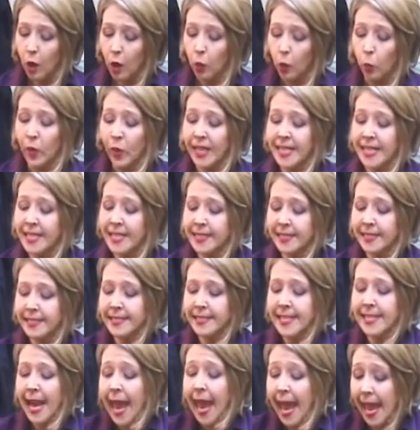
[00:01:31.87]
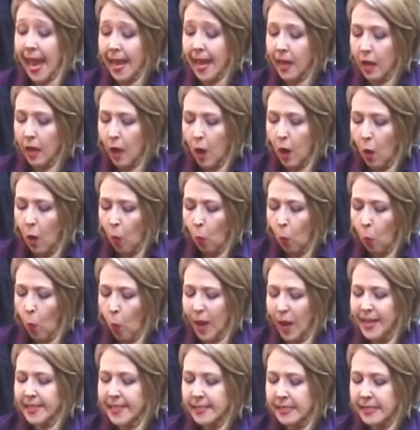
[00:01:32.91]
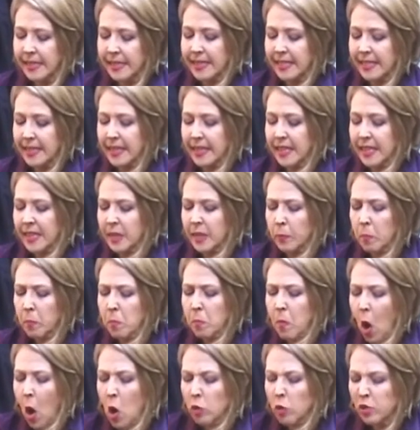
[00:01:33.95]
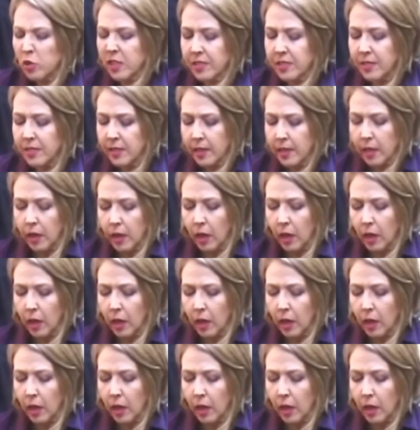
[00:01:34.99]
we need to take what is the most